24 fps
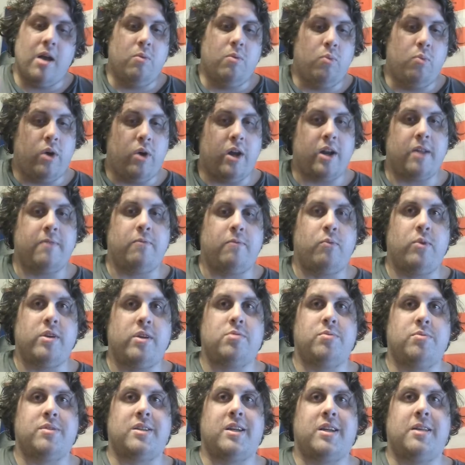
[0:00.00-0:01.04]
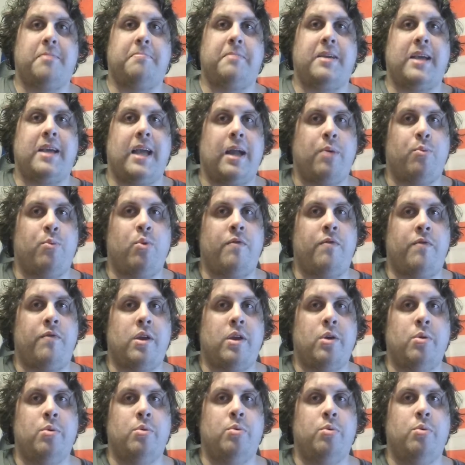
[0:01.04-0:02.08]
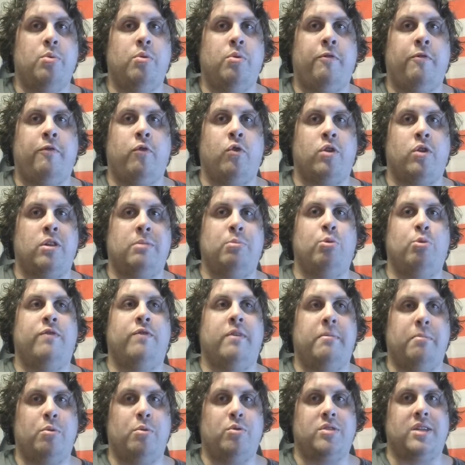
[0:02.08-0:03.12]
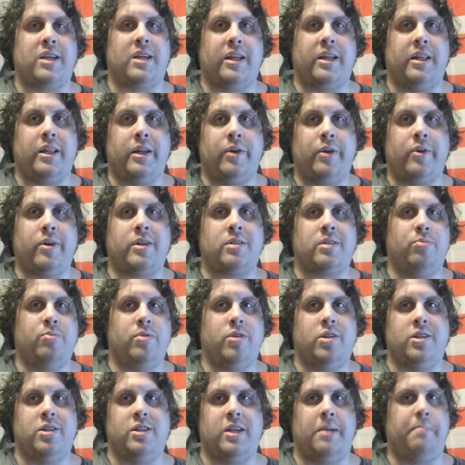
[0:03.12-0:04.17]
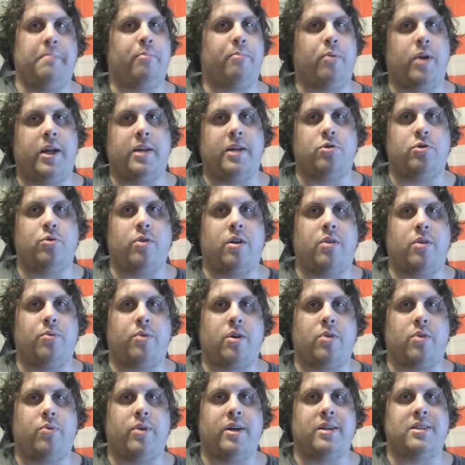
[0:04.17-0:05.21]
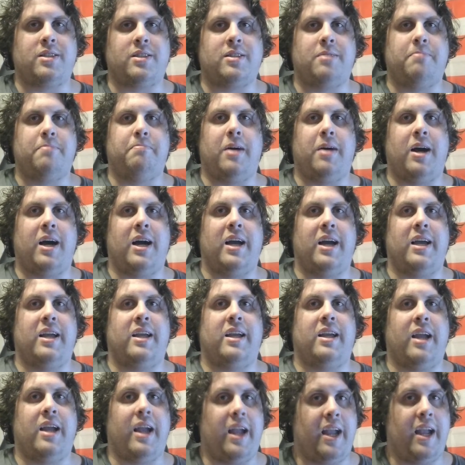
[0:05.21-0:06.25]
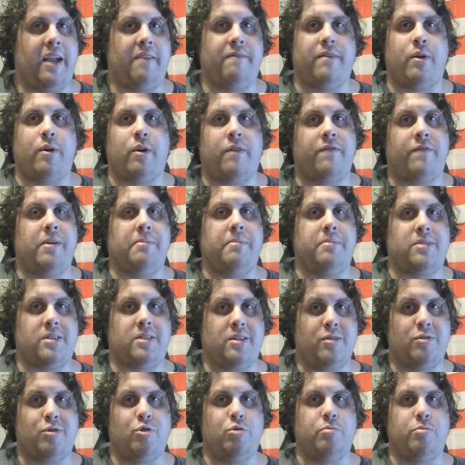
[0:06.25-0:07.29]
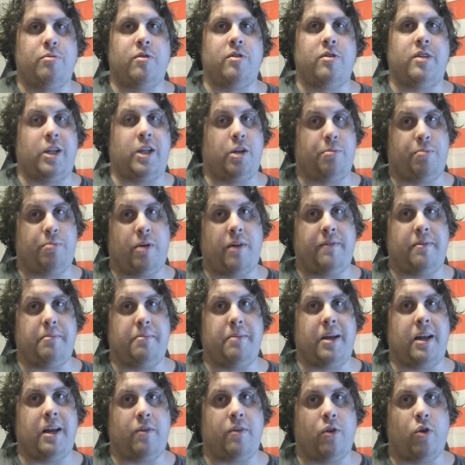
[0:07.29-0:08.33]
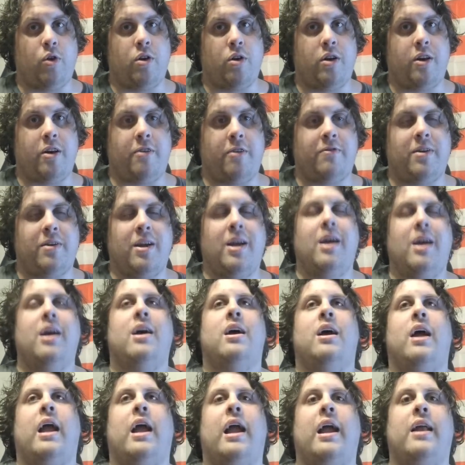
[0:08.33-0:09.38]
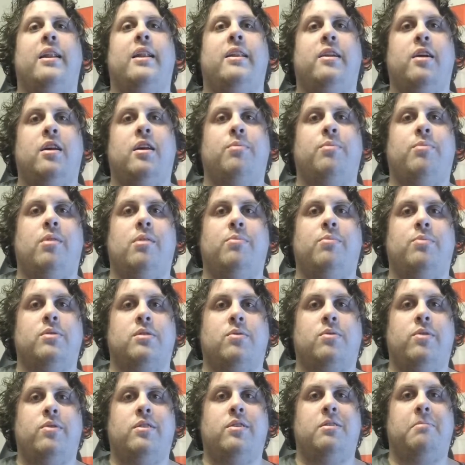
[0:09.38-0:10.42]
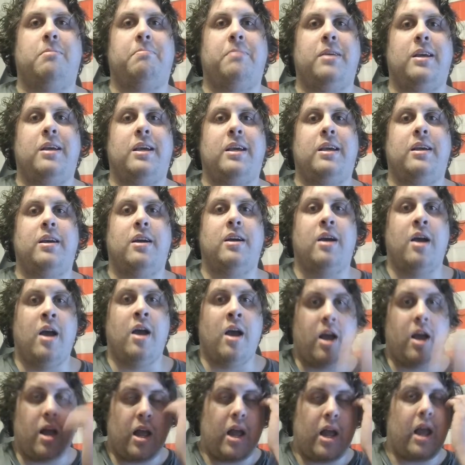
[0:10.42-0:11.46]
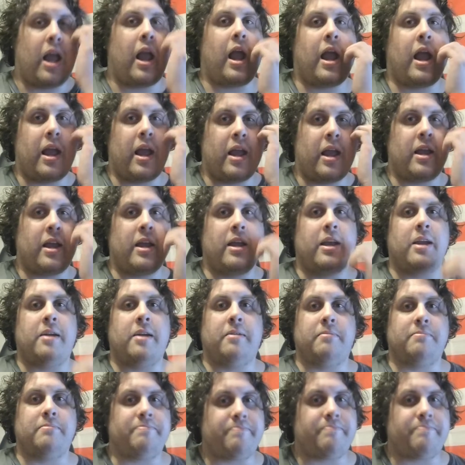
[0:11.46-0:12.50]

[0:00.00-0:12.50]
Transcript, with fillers: one of which was going to be a review for the movie Music and Lyrics, which is a Patreon request by a very famous YouTuber that you probably might have heard of and the other one was going to be a